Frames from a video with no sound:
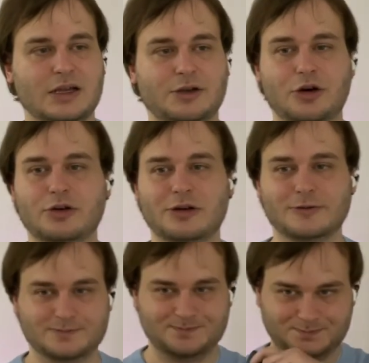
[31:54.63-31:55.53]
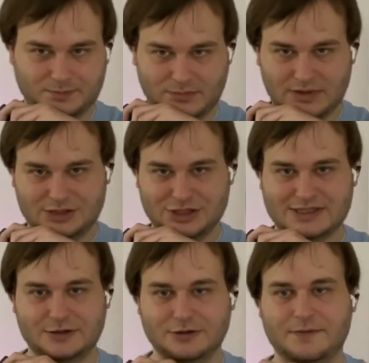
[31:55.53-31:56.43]
No clue,
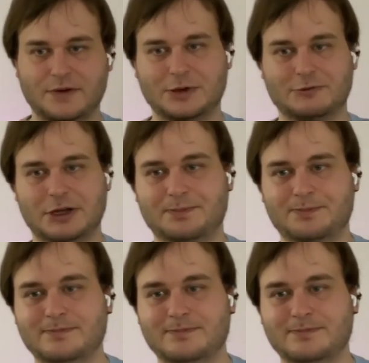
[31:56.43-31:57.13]
just uniformly random.